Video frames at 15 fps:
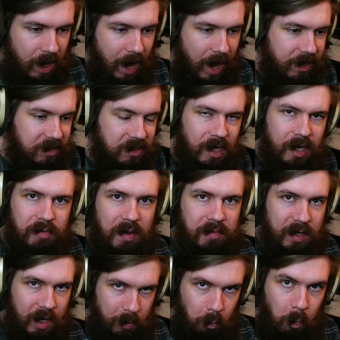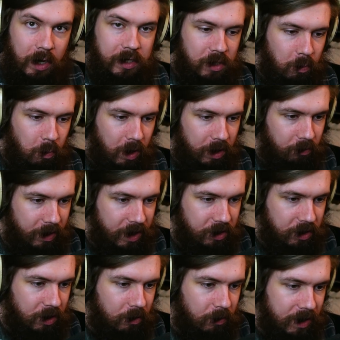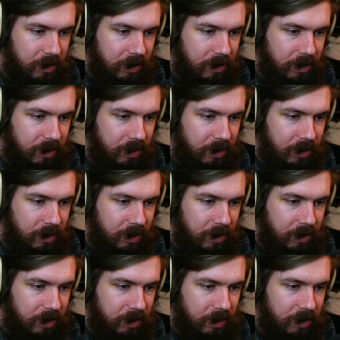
And instead of having a 1-to-1 ratio,